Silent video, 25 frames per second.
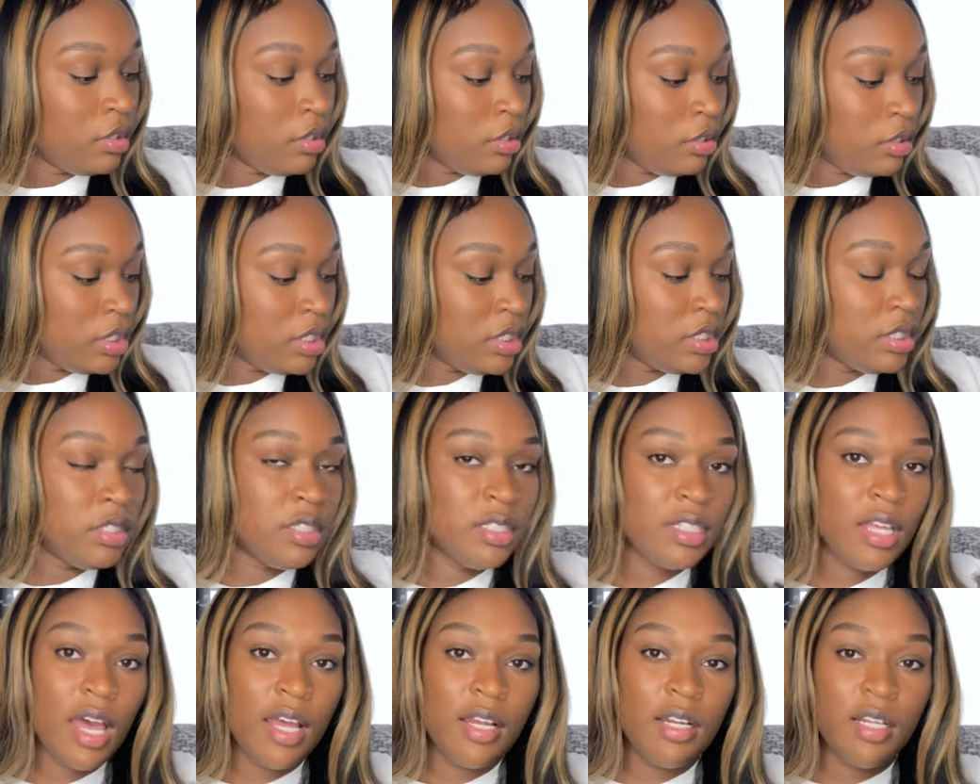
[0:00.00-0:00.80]
this
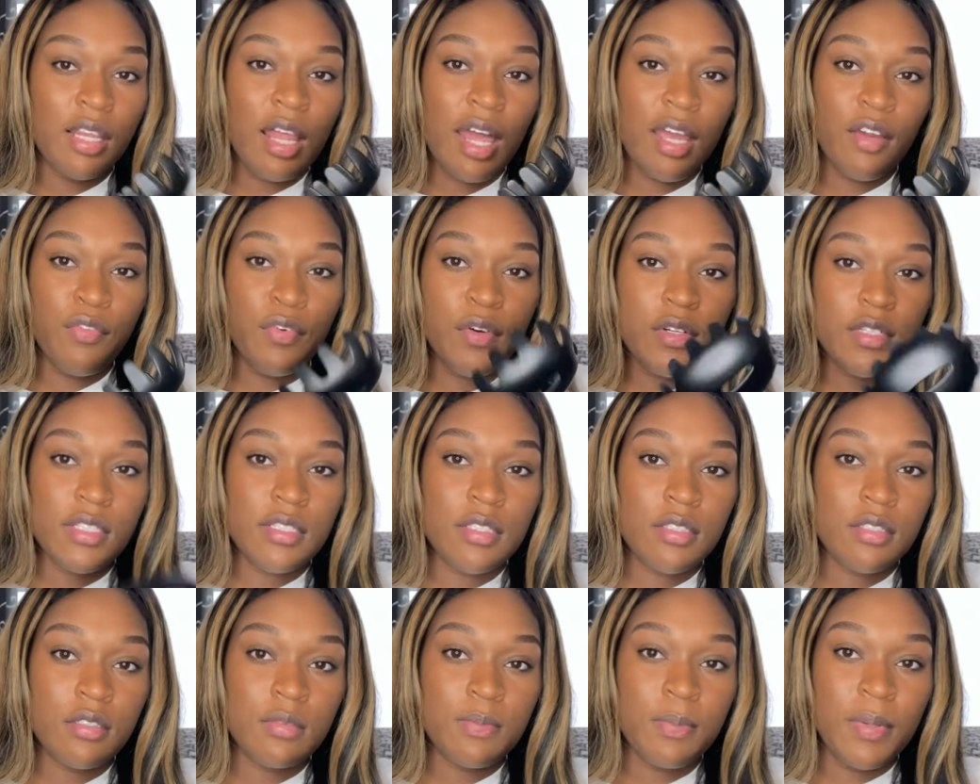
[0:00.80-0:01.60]
is kind of like for
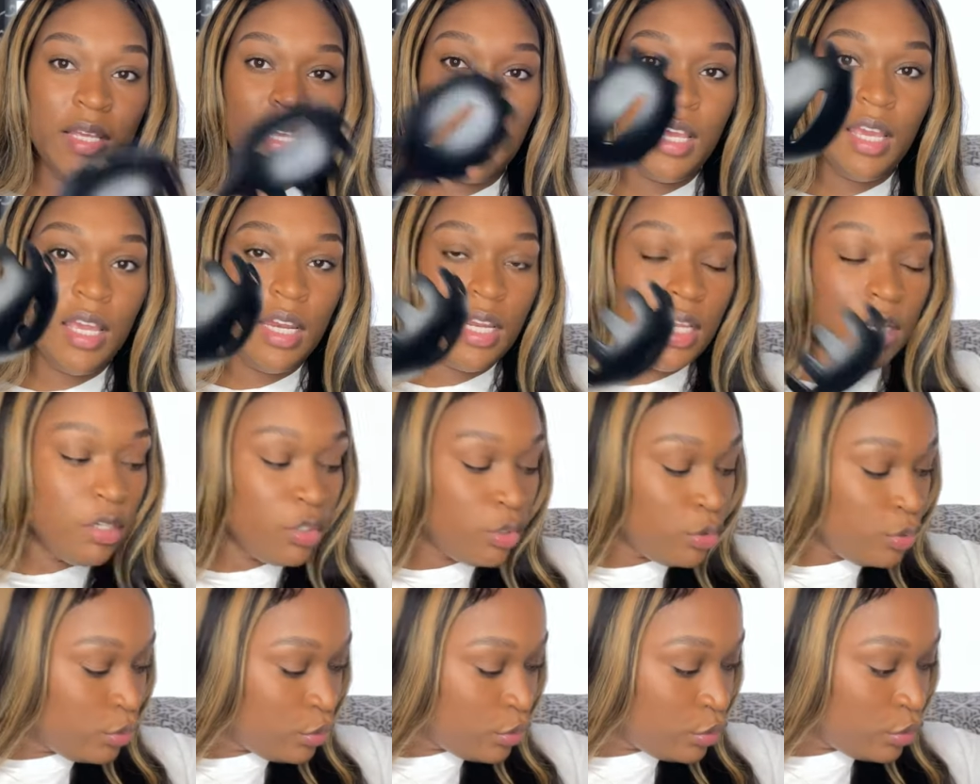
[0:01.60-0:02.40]
spaghetti
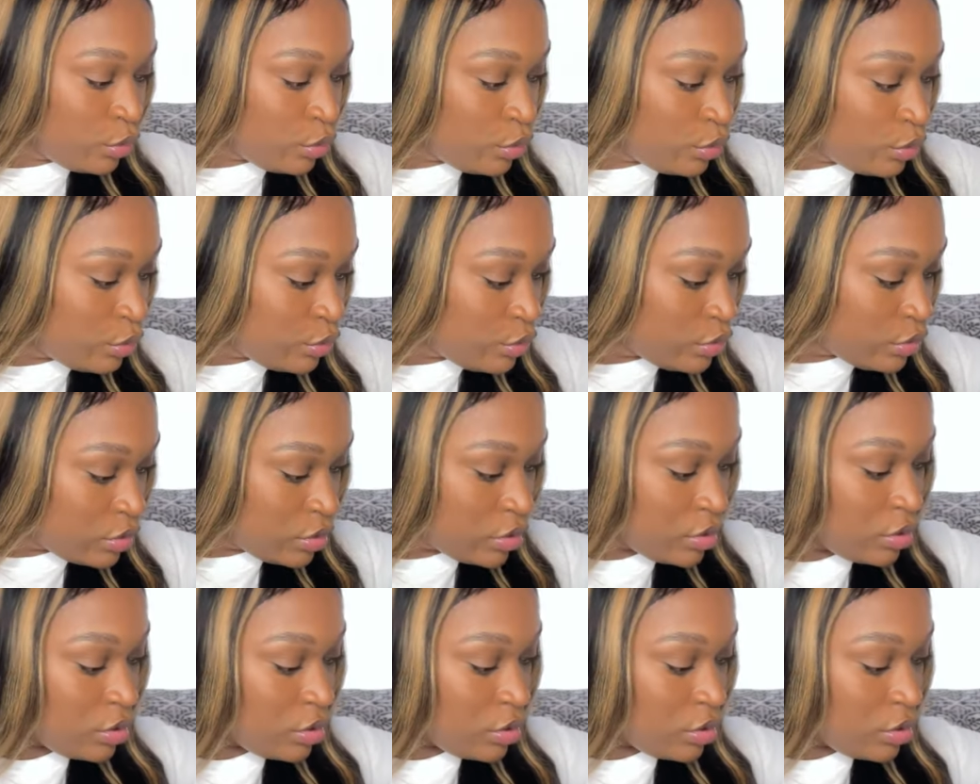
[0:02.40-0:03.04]
noodles